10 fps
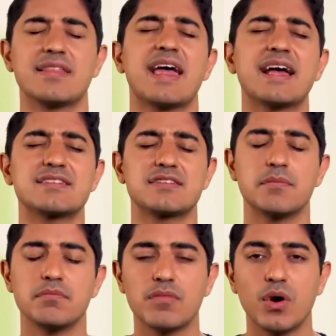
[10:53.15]
That's the
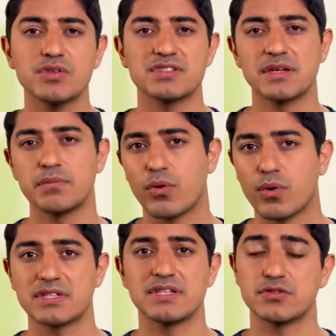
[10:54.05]
most
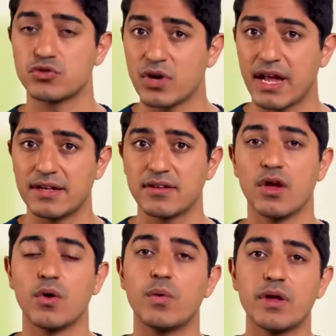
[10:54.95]
important trait
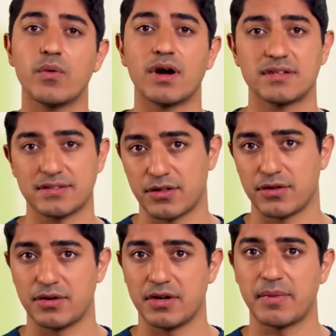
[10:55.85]
we want as a
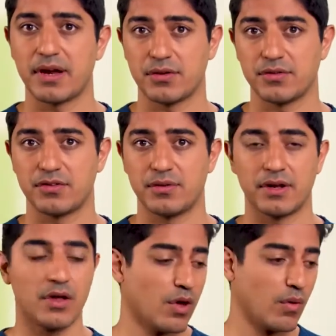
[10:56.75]
third-year medical student.